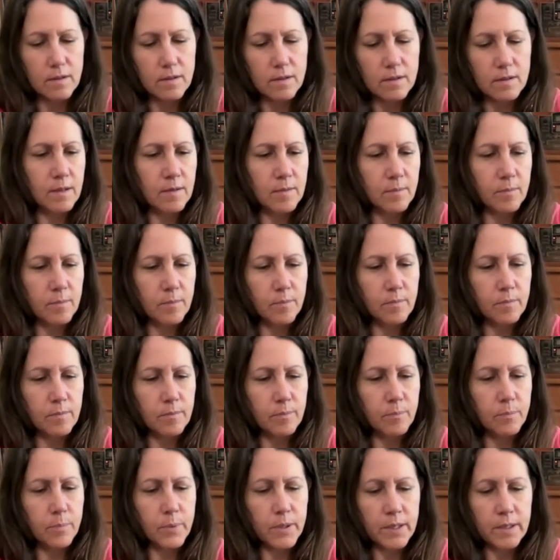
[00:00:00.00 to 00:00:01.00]
a
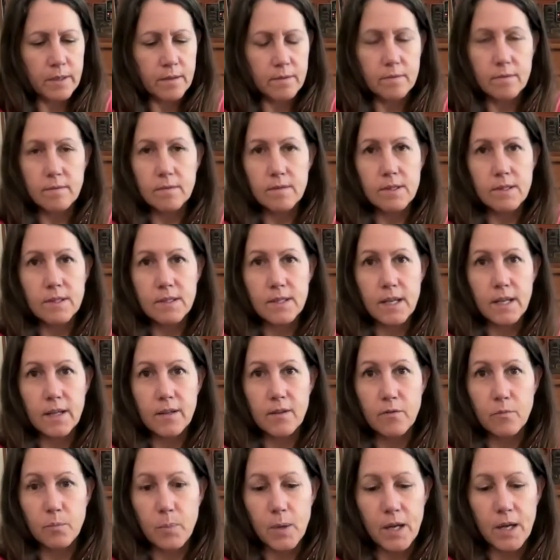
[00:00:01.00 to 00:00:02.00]
big set
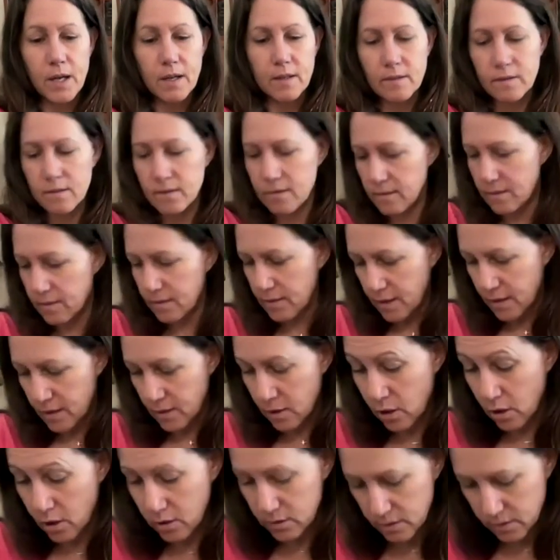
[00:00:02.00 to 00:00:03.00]
of pads,
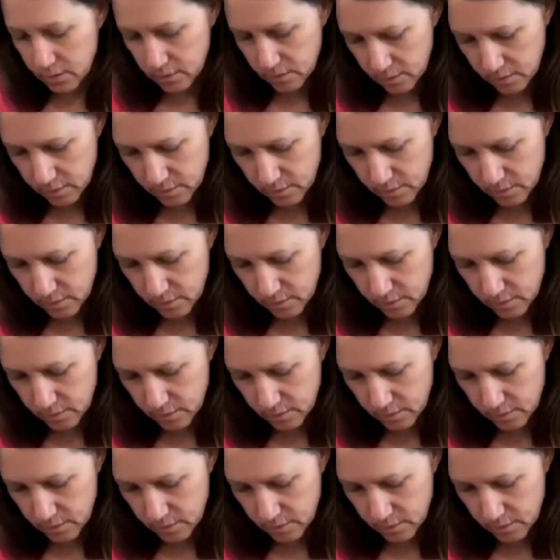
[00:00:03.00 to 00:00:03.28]
lot.